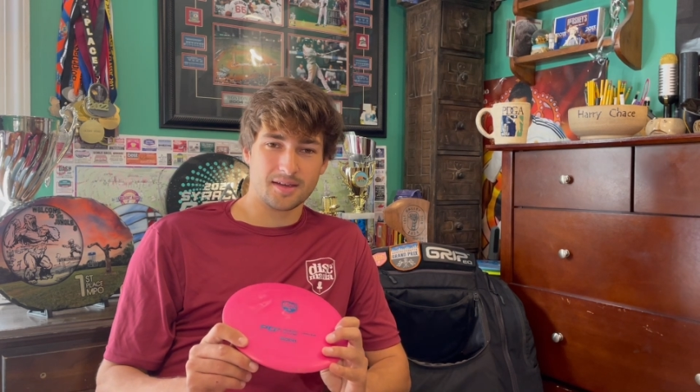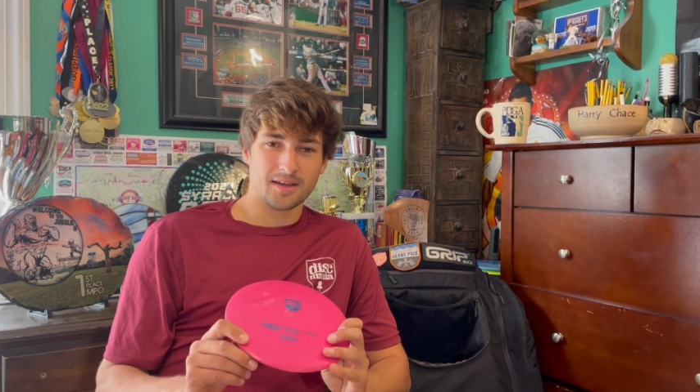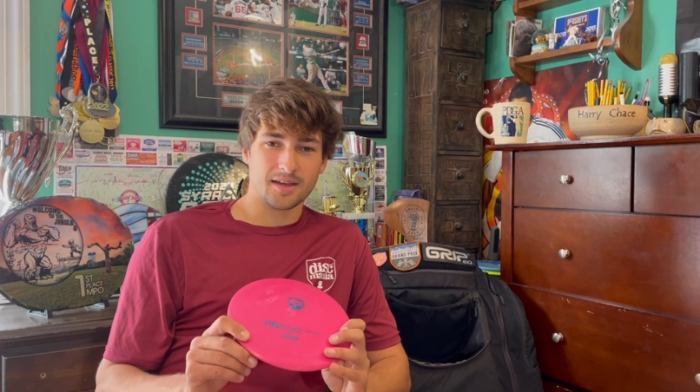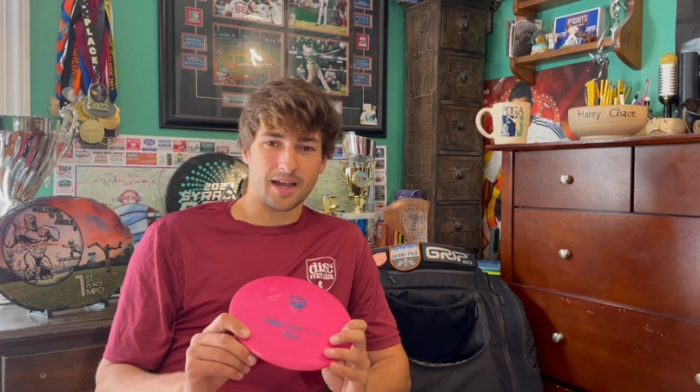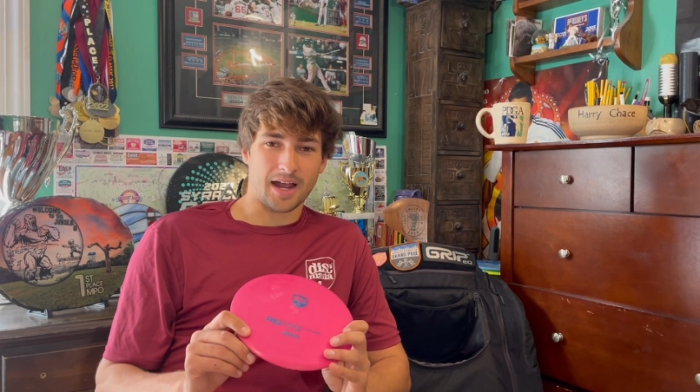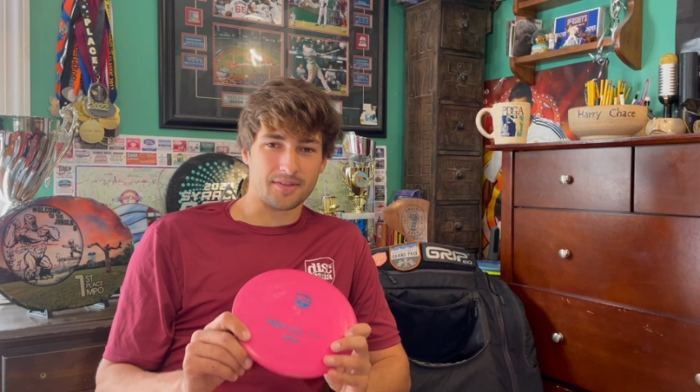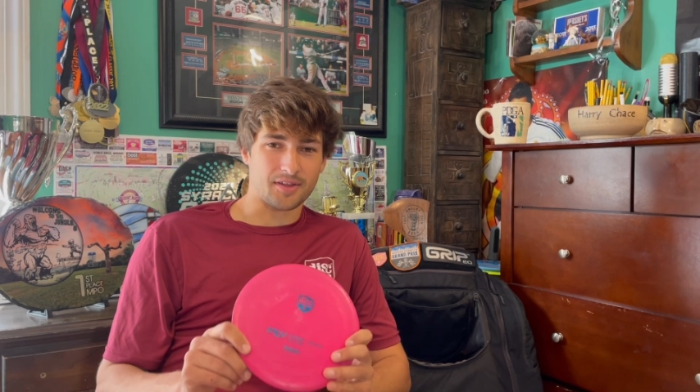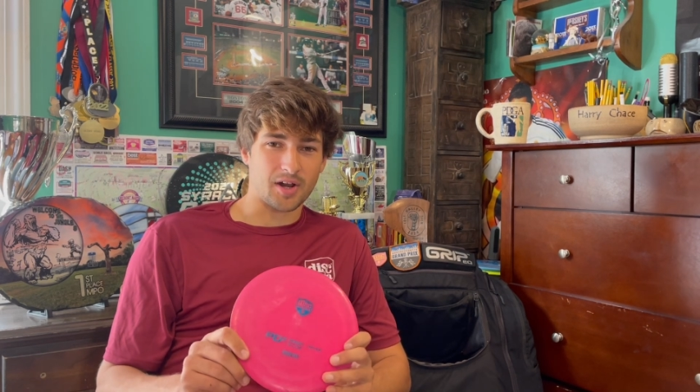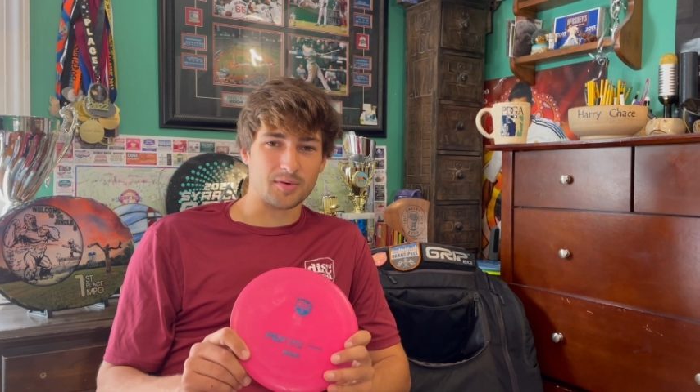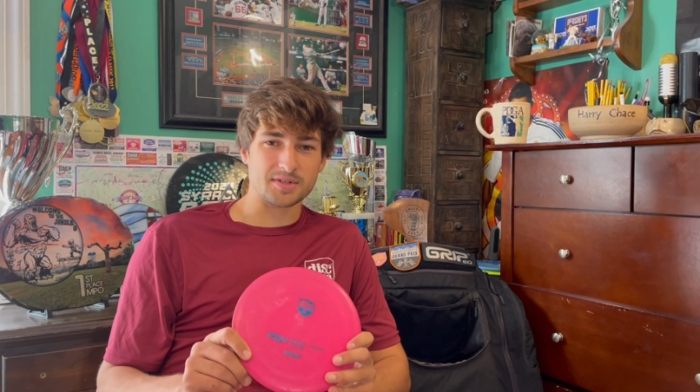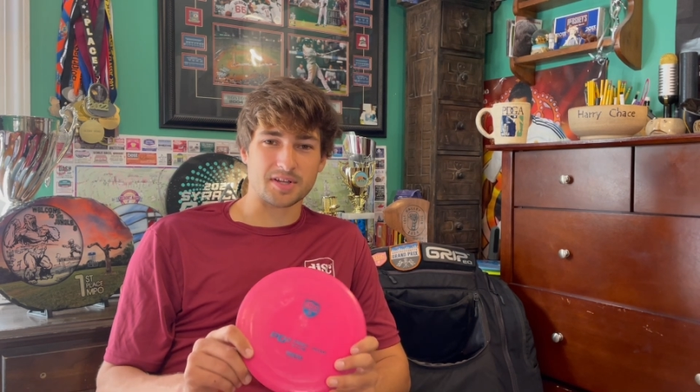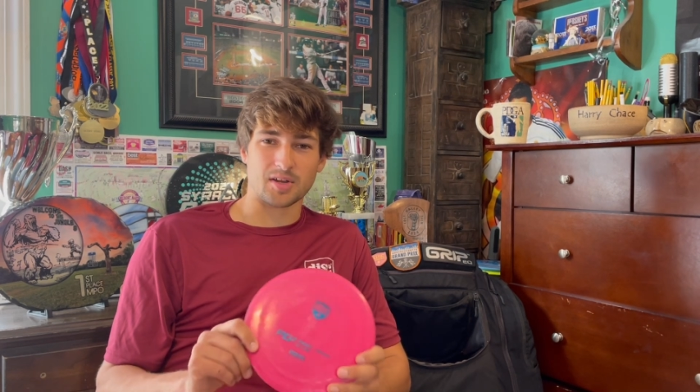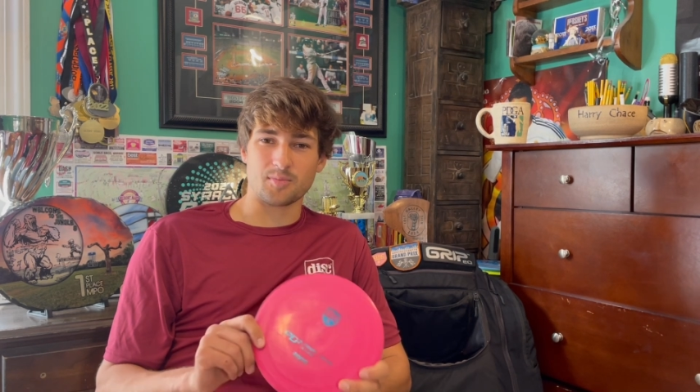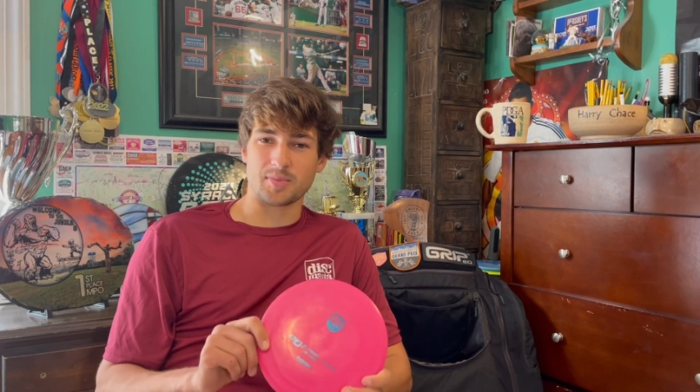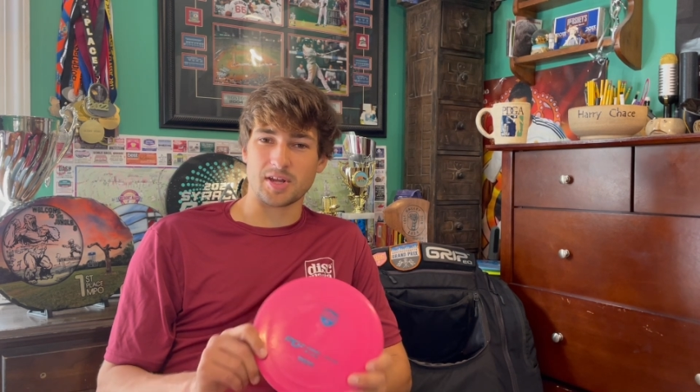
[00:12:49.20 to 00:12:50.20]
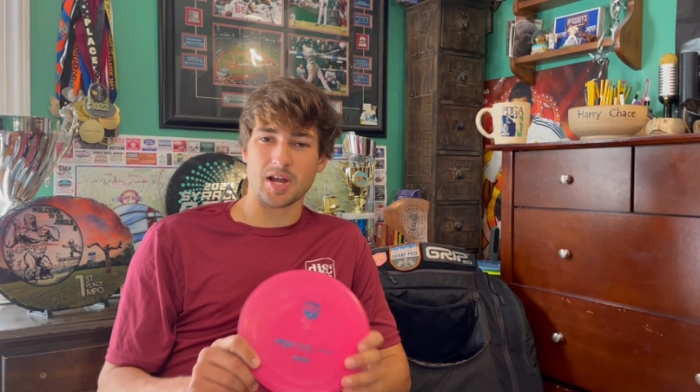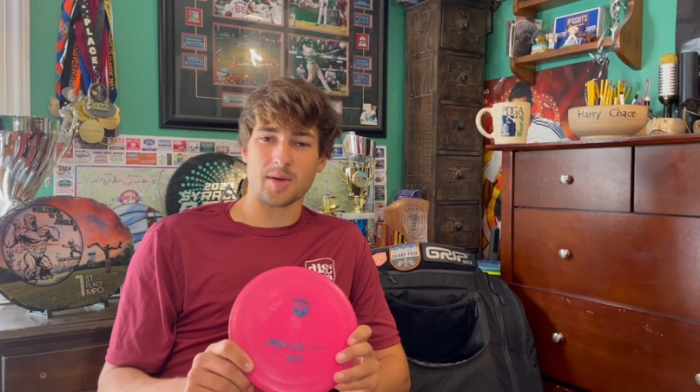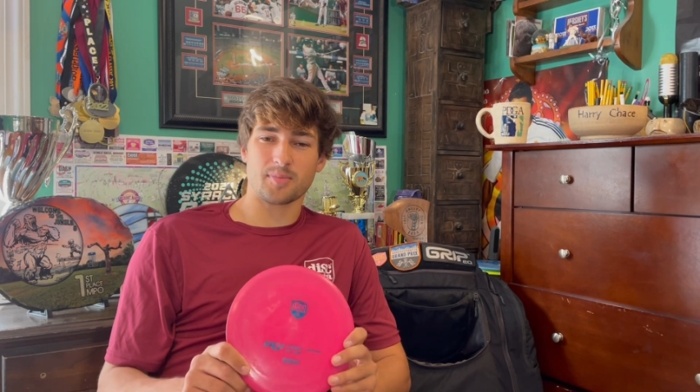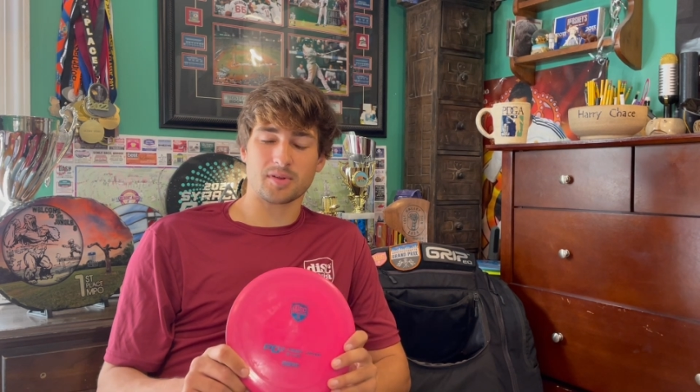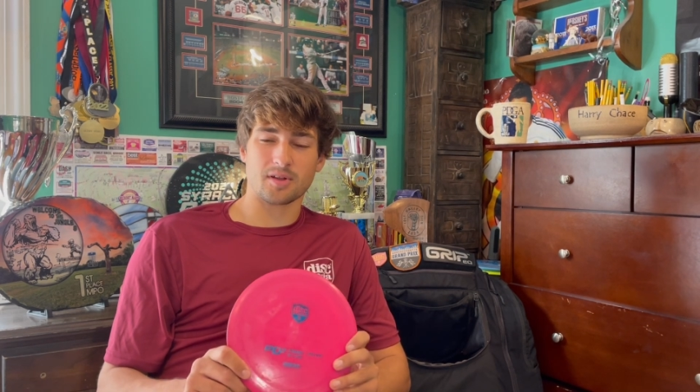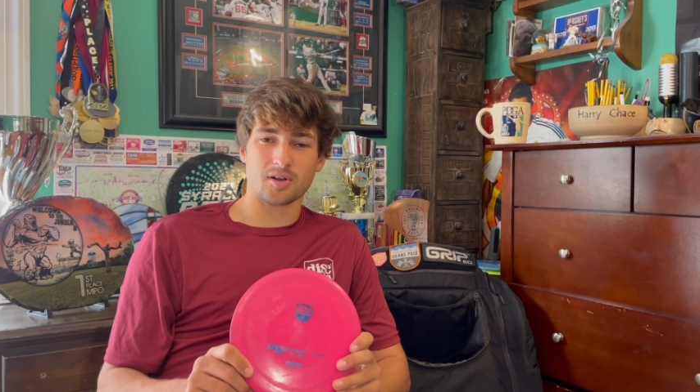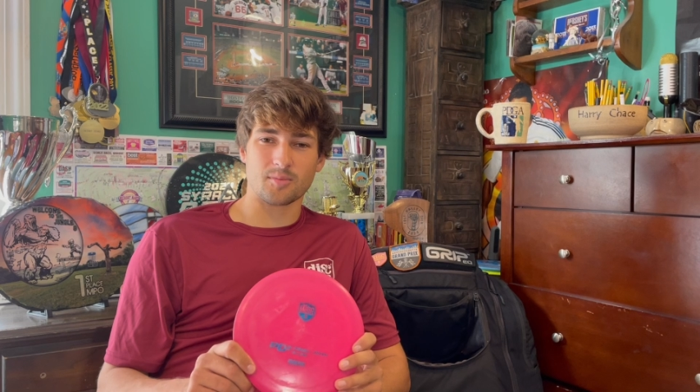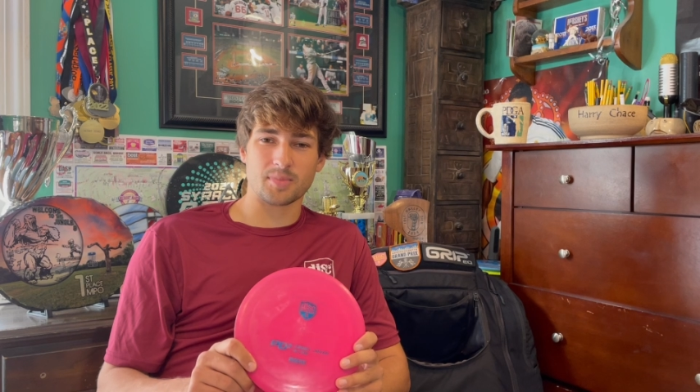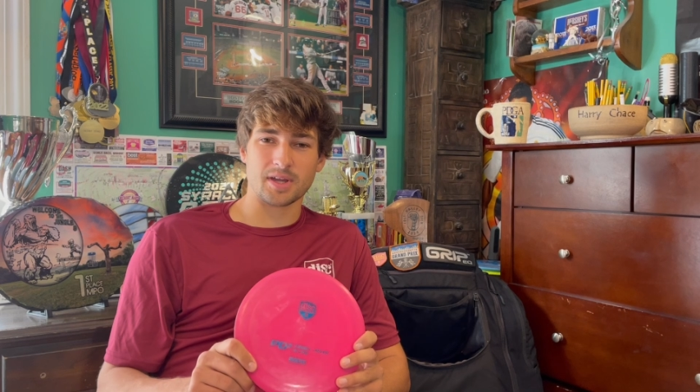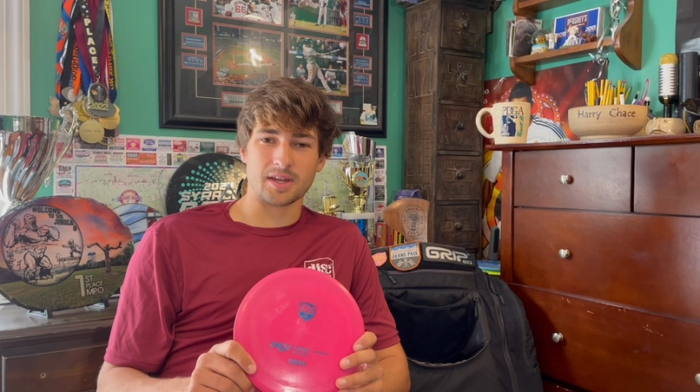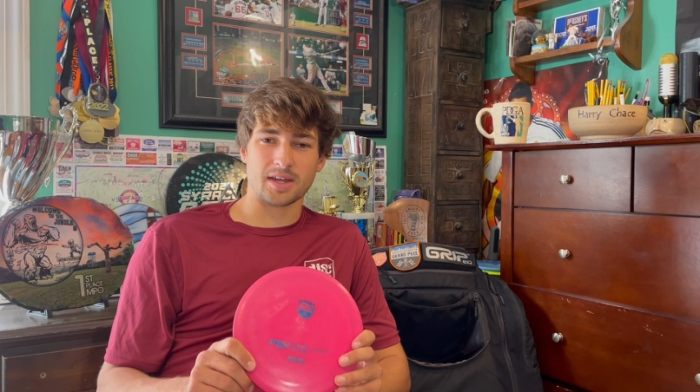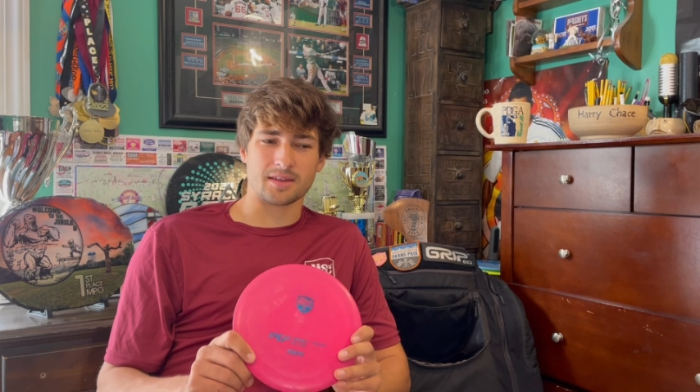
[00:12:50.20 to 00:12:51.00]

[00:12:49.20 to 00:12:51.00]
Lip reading: I thought it was gonna beat up a little bit,